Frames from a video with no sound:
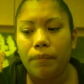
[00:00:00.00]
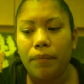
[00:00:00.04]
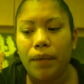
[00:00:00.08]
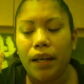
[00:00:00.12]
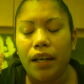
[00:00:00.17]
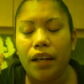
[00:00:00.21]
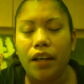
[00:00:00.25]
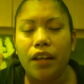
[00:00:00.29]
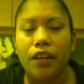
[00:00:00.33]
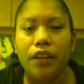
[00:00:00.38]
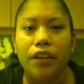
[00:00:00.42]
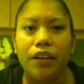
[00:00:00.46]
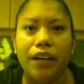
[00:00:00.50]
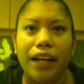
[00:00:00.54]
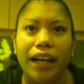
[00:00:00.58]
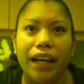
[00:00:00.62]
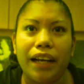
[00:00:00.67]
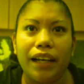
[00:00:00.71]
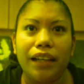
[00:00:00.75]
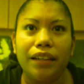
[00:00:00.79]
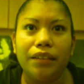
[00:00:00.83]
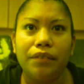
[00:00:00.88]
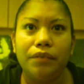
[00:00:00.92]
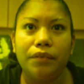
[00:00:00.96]
my other
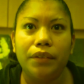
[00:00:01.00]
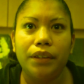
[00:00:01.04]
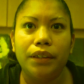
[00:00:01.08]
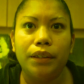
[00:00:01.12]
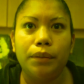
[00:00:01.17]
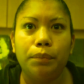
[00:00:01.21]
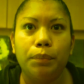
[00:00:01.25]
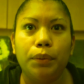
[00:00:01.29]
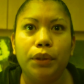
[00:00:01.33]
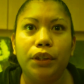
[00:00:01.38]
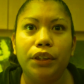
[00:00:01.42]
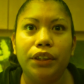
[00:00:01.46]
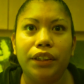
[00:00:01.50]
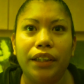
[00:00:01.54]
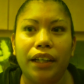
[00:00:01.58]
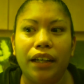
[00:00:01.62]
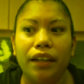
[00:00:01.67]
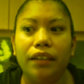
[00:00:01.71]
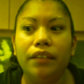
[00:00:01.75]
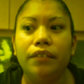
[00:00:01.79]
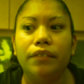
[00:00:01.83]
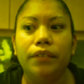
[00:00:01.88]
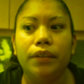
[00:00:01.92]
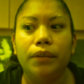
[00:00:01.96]
aunt was pushed
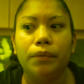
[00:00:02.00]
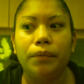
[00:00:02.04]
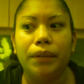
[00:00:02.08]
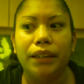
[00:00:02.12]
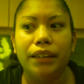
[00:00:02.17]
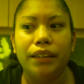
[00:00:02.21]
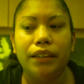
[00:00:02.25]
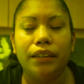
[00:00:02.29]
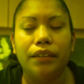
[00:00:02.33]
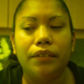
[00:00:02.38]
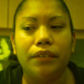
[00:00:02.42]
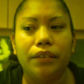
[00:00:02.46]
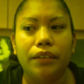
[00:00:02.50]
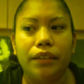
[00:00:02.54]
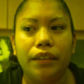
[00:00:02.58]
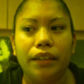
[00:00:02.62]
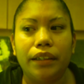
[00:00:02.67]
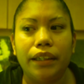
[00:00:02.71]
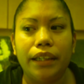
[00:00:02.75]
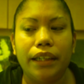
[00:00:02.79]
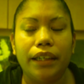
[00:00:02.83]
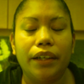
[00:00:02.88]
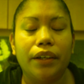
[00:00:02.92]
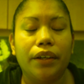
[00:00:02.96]
out of a window
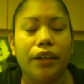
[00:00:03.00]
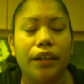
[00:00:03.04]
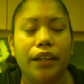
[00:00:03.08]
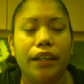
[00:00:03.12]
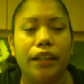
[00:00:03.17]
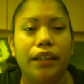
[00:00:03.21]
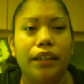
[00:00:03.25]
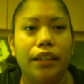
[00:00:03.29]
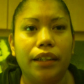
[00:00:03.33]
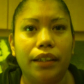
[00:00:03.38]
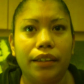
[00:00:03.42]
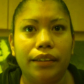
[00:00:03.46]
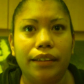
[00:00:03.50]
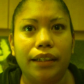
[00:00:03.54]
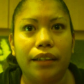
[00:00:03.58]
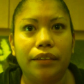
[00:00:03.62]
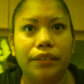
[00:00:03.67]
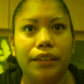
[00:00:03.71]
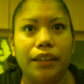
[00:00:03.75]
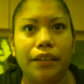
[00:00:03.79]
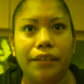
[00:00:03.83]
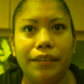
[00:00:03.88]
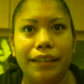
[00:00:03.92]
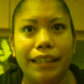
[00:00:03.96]
here in the
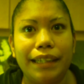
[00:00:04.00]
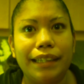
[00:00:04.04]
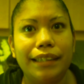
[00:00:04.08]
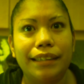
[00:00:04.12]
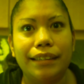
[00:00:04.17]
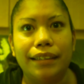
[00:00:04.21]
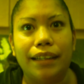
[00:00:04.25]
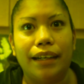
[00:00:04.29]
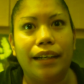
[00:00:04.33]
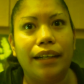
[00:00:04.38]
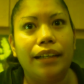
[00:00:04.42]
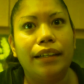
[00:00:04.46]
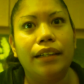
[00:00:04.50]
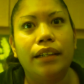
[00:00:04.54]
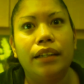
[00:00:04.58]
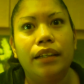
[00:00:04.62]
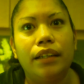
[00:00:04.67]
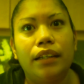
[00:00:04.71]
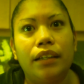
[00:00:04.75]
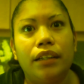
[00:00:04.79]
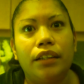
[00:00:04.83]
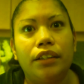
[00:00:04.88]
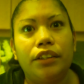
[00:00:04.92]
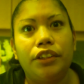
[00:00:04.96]
downtown east side.
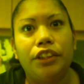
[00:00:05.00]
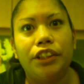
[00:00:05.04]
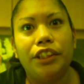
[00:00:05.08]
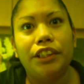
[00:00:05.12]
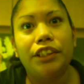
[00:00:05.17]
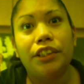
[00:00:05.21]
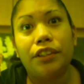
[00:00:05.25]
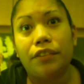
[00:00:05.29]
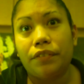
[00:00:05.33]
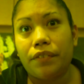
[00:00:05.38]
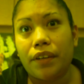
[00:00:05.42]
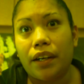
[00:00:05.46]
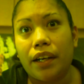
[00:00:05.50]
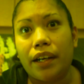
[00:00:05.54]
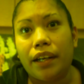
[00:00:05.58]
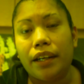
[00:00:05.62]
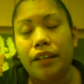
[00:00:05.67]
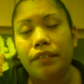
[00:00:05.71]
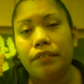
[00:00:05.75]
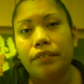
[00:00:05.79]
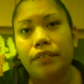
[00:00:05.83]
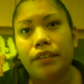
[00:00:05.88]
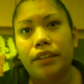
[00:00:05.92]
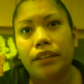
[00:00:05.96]
She
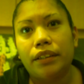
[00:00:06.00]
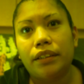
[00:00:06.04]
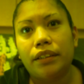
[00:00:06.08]
survived.